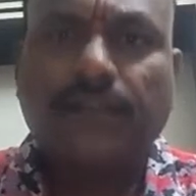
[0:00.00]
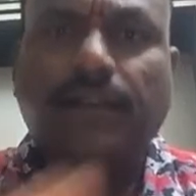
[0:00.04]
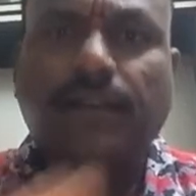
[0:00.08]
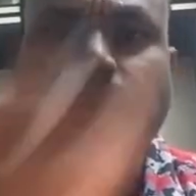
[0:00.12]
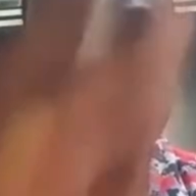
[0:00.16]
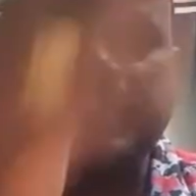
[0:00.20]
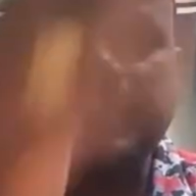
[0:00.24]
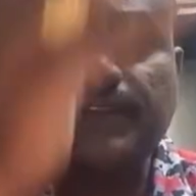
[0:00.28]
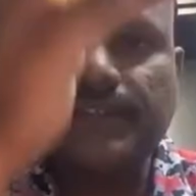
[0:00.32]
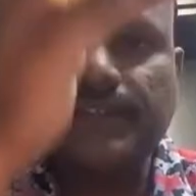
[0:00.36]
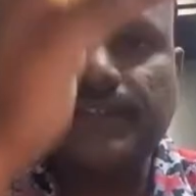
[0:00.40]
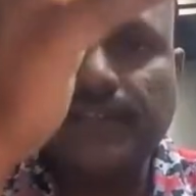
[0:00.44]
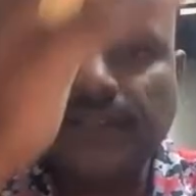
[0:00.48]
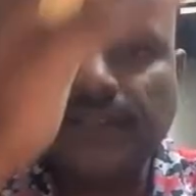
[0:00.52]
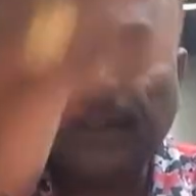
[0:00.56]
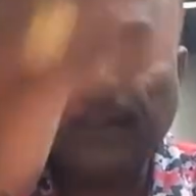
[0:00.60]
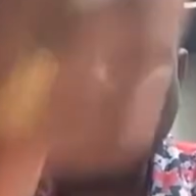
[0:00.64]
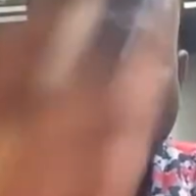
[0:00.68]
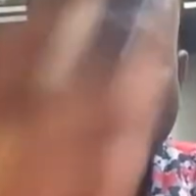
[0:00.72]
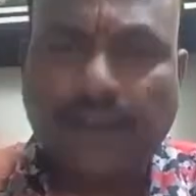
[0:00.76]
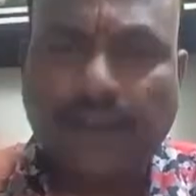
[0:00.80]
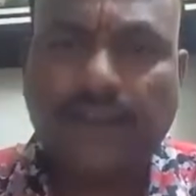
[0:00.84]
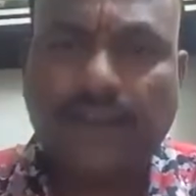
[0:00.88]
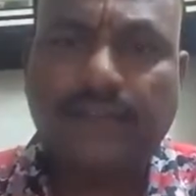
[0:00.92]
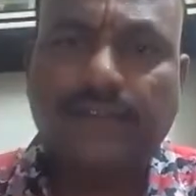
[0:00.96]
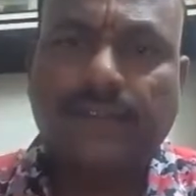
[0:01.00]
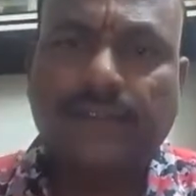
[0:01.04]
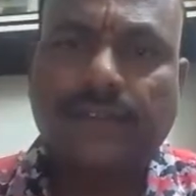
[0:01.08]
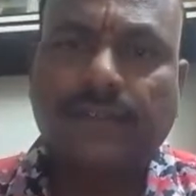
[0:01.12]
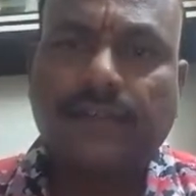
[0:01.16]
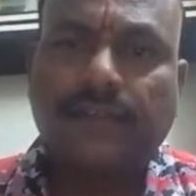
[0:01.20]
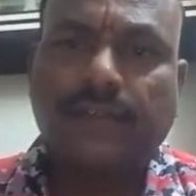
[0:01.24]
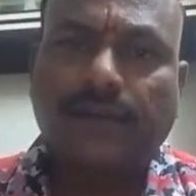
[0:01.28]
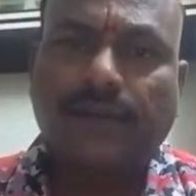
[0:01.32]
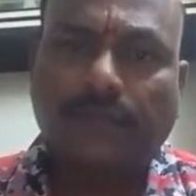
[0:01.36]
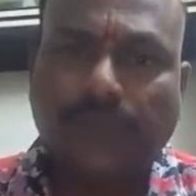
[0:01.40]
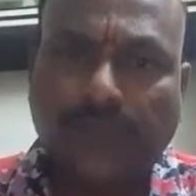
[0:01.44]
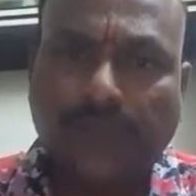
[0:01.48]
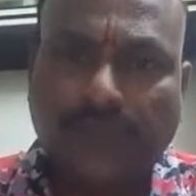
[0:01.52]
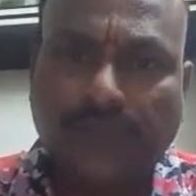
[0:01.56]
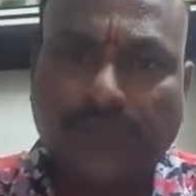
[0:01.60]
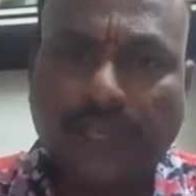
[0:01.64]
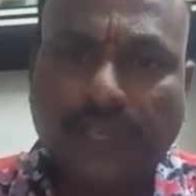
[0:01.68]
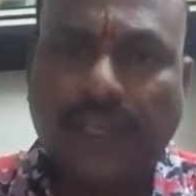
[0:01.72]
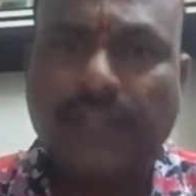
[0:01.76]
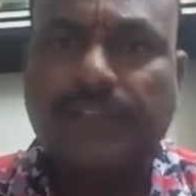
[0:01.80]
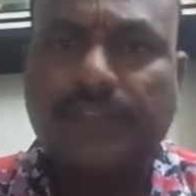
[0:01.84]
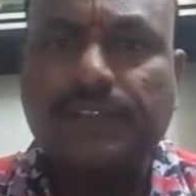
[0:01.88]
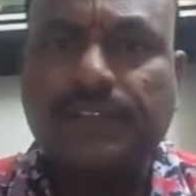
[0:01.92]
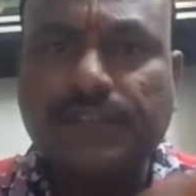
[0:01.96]
right in the
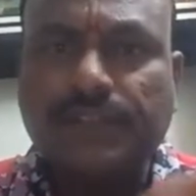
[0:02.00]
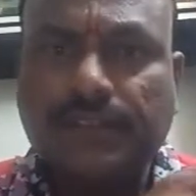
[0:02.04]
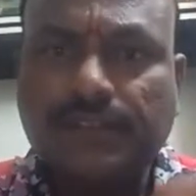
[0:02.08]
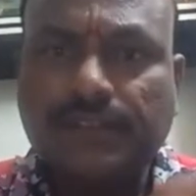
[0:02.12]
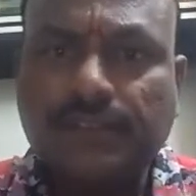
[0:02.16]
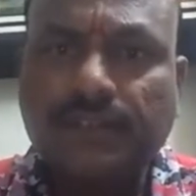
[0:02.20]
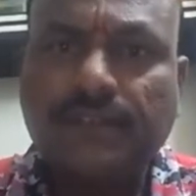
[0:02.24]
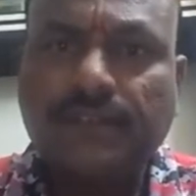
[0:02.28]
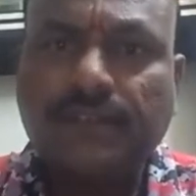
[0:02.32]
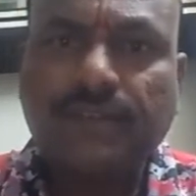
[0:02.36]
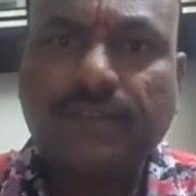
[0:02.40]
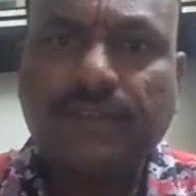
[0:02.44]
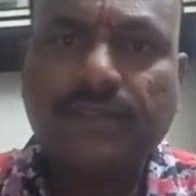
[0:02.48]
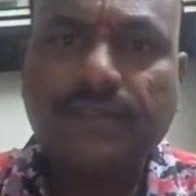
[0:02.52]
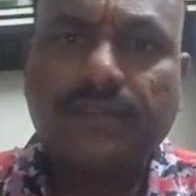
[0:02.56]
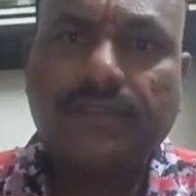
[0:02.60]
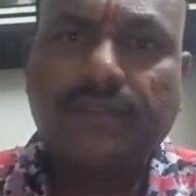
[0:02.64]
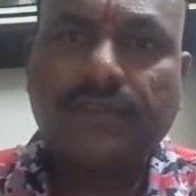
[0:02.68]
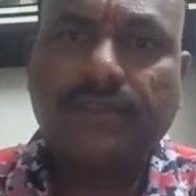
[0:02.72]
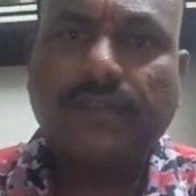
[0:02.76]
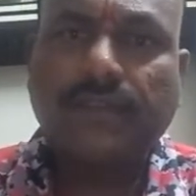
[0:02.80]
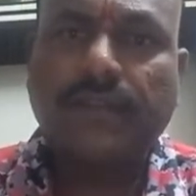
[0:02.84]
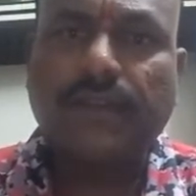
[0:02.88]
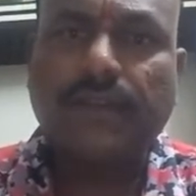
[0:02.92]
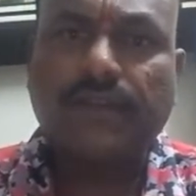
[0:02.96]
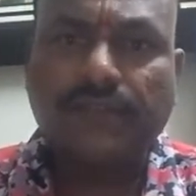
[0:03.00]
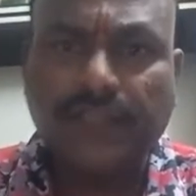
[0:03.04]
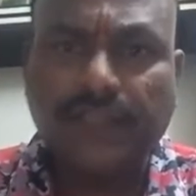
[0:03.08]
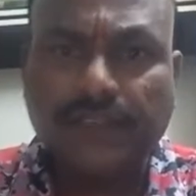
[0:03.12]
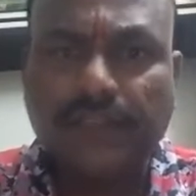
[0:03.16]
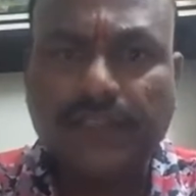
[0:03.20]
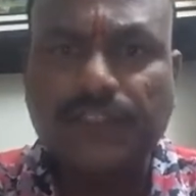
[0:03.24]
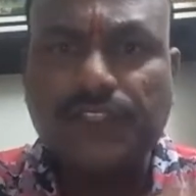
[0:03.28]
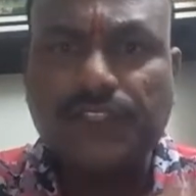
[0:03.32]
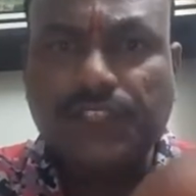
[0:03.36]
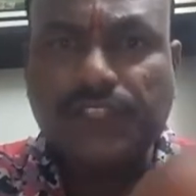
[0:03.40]
beach, right in the